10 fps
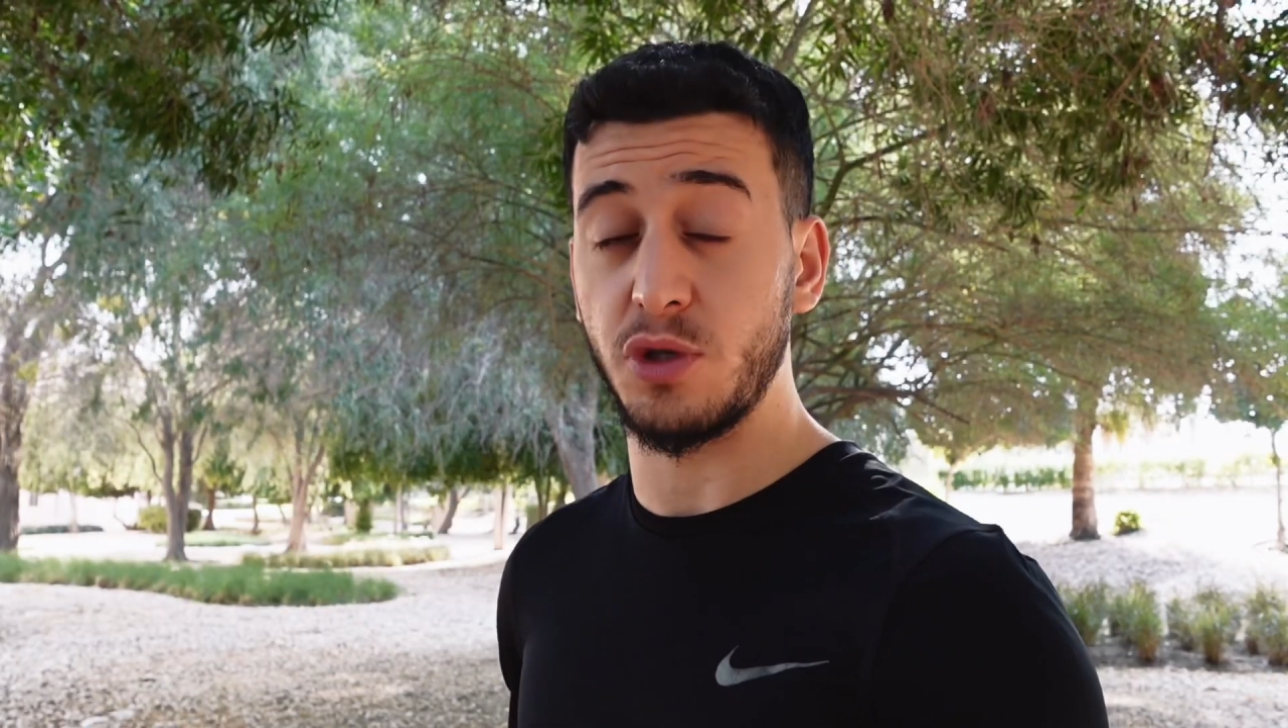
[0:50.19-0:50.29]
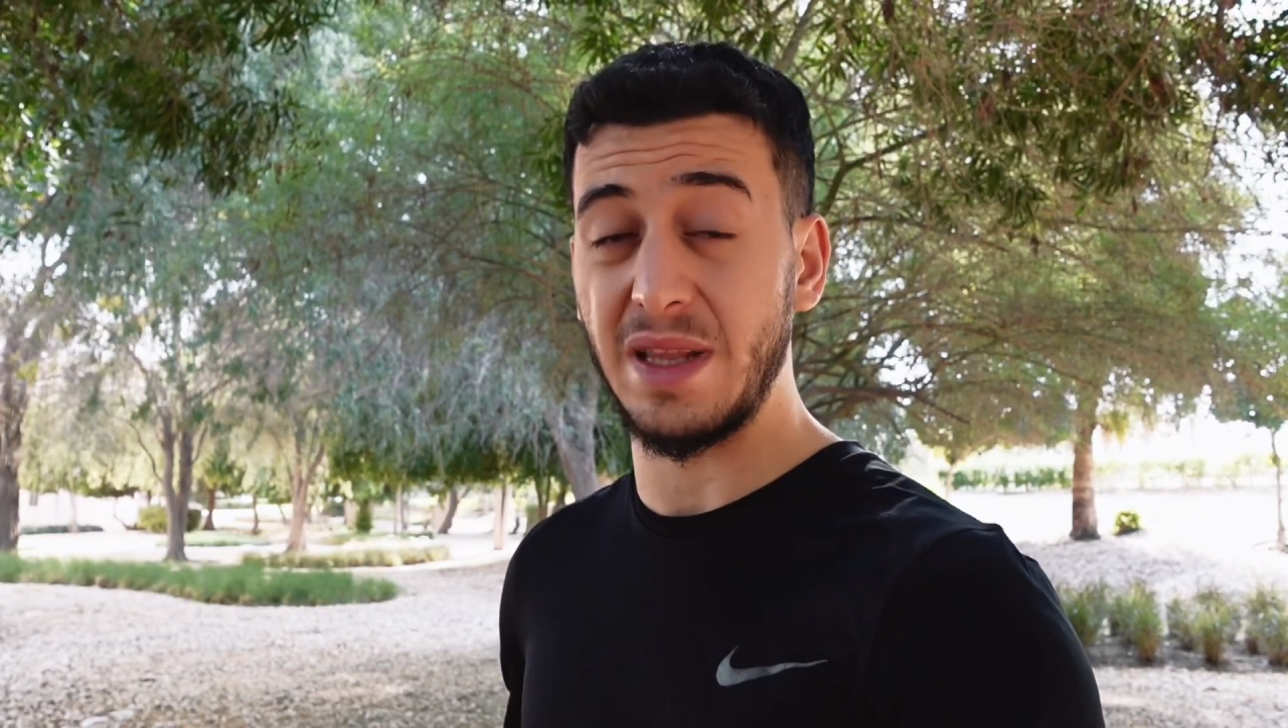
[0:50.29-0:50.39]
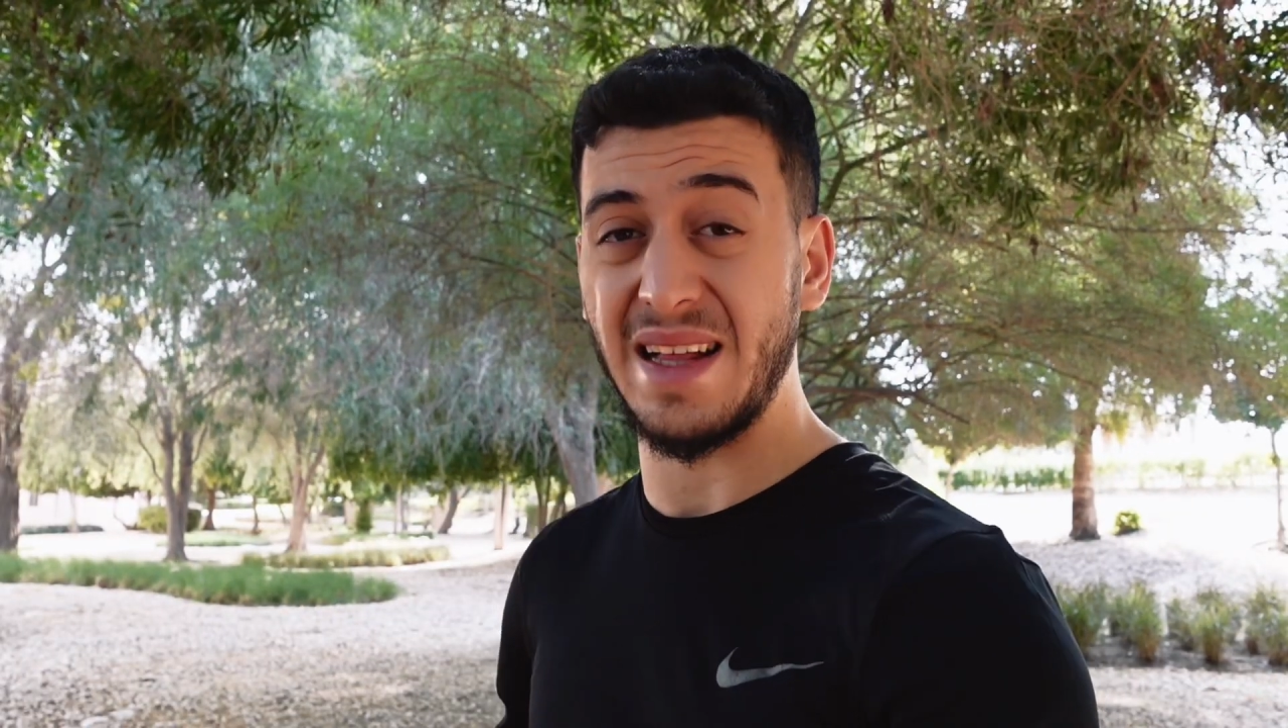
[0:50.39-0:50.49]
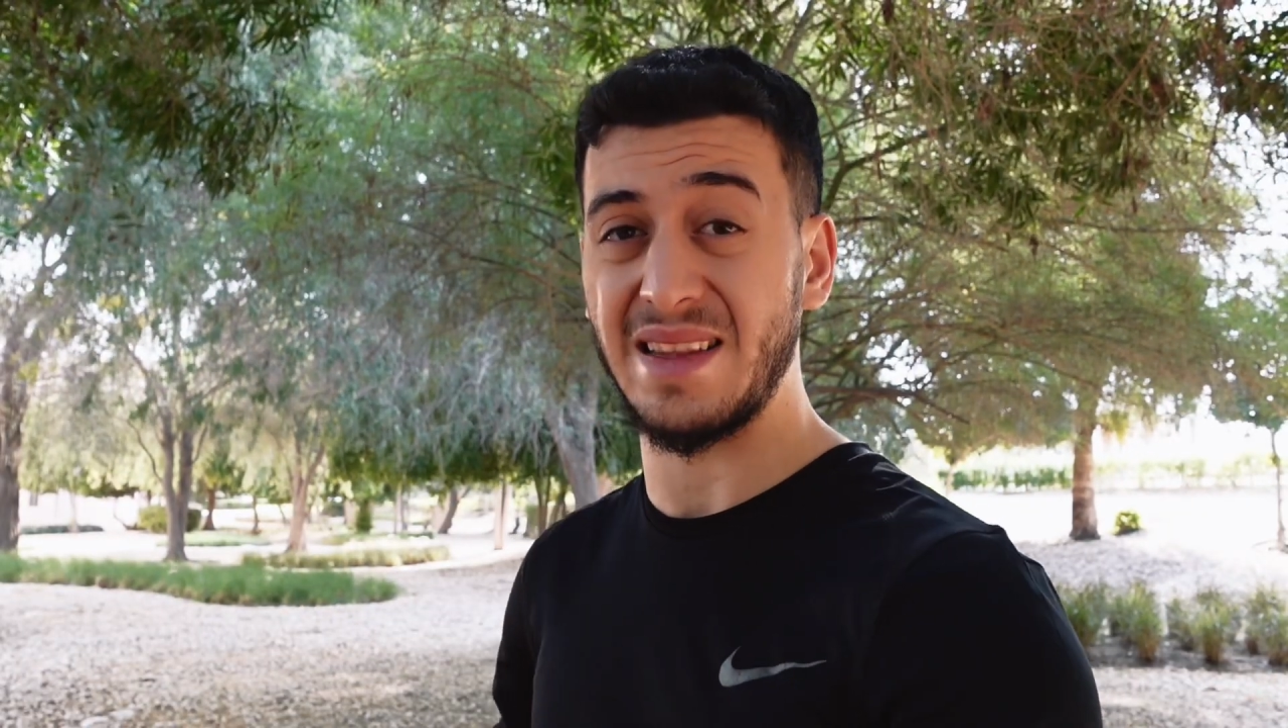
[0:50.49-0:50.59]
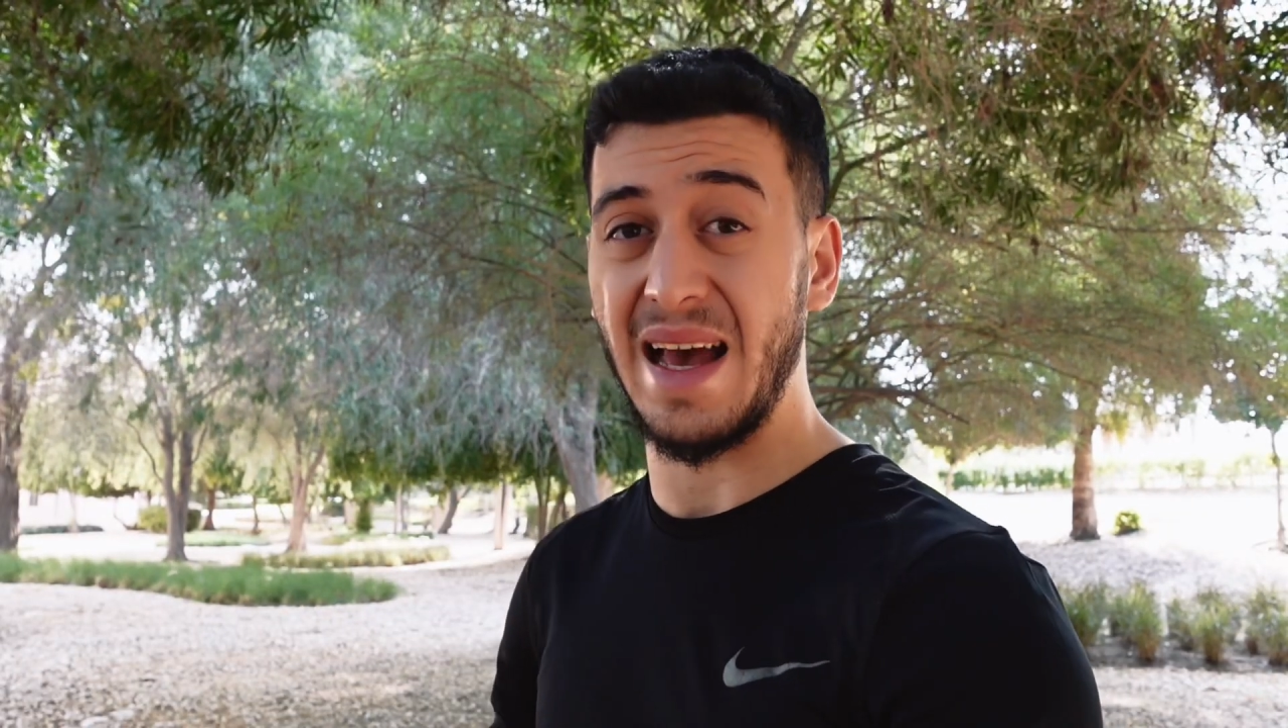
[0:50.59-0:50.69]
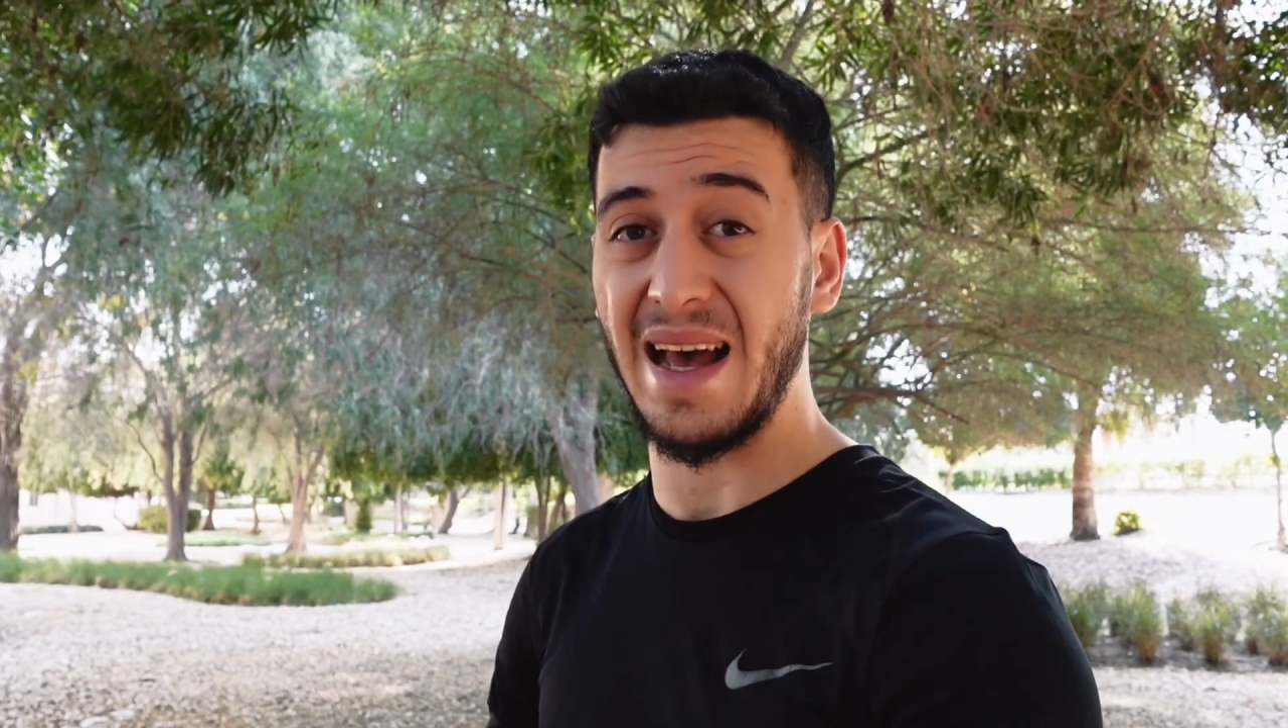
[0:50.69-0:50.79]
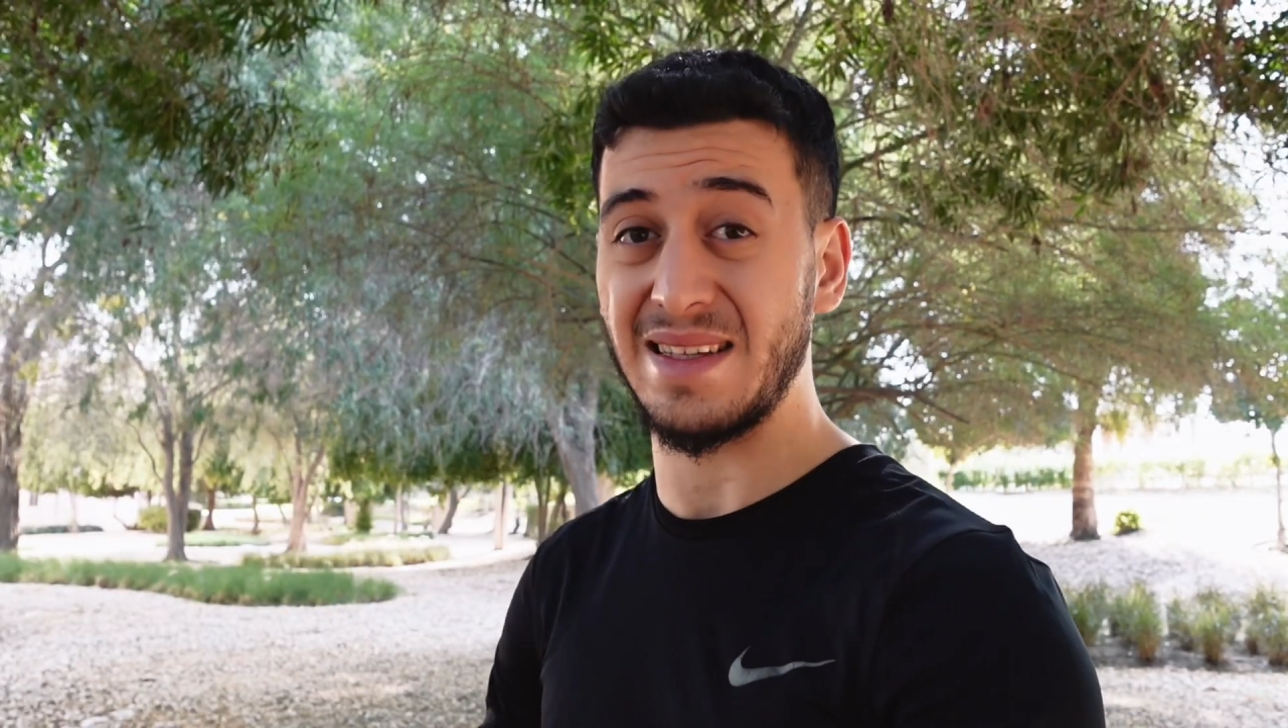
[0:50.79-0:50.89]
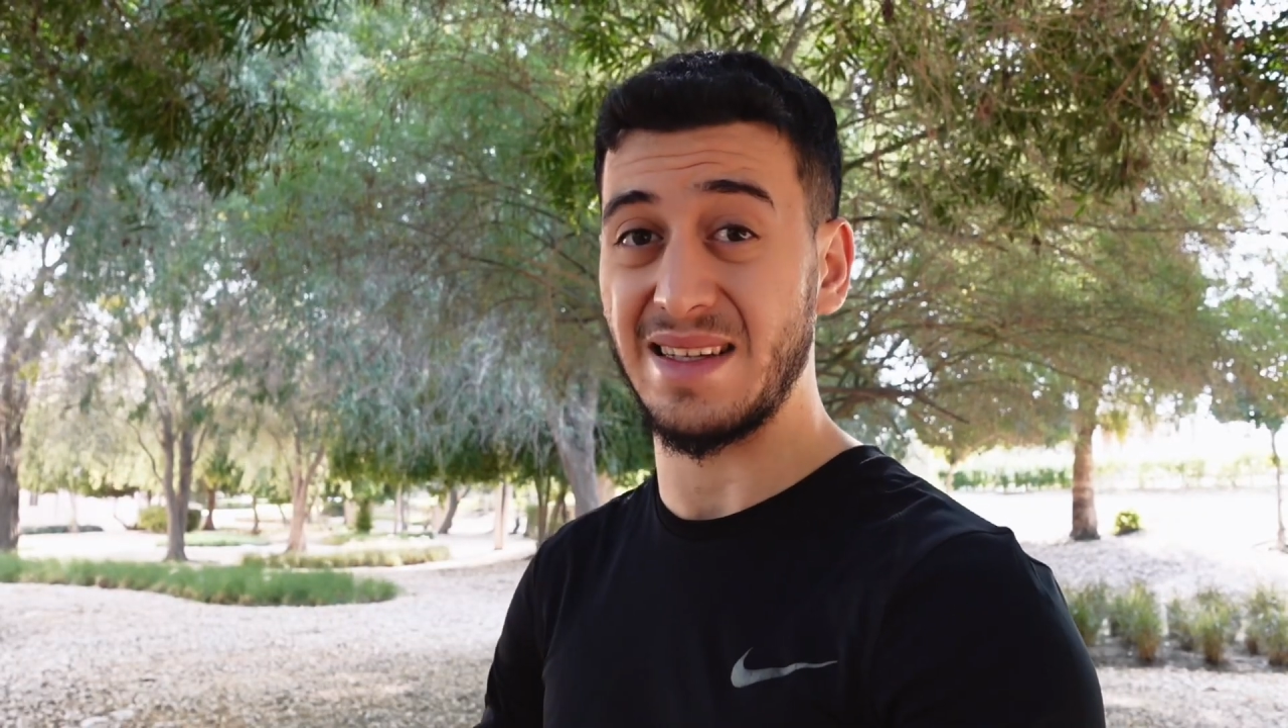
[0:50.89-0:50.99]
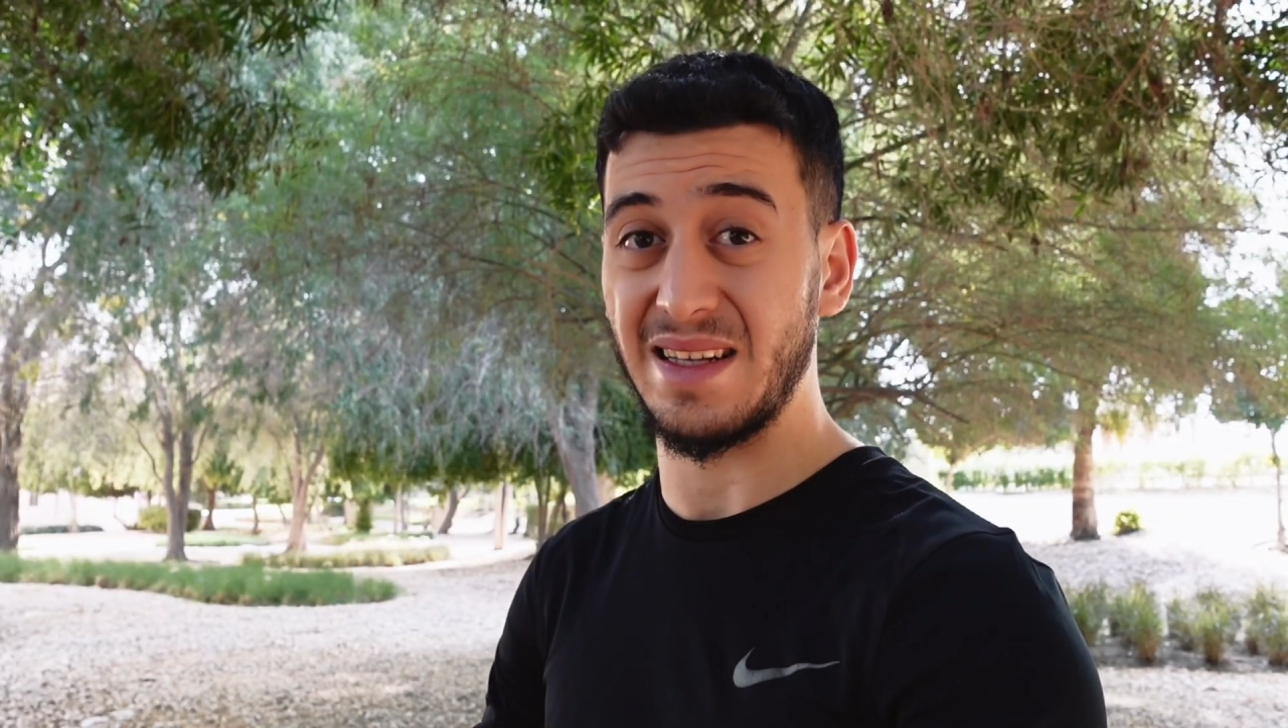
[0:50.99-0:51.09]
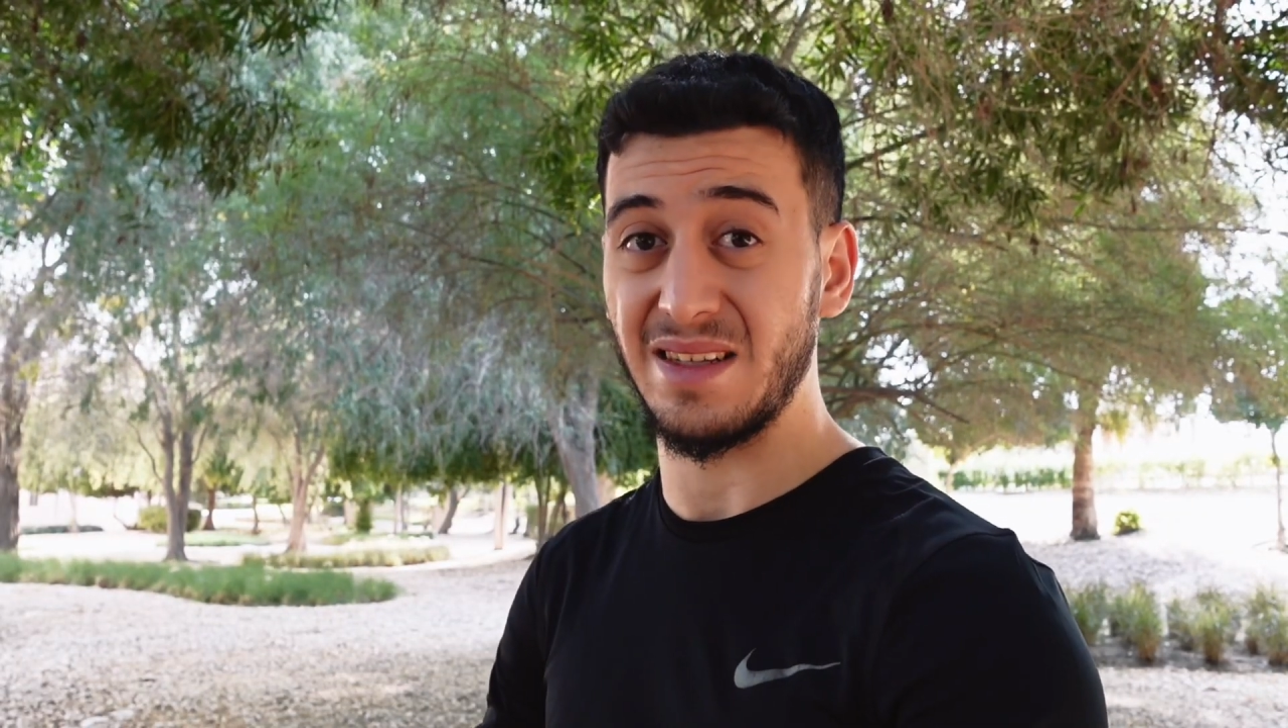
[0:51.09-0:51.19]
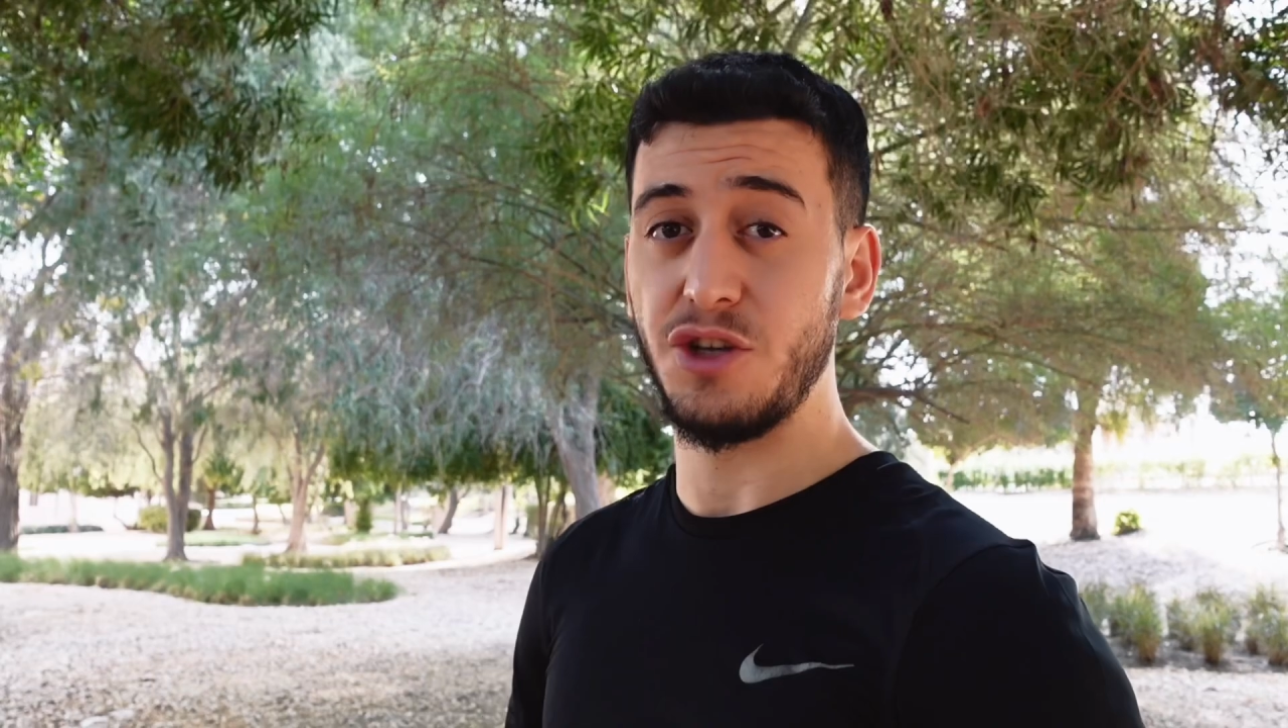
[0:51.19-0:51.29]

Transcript: land the handstand.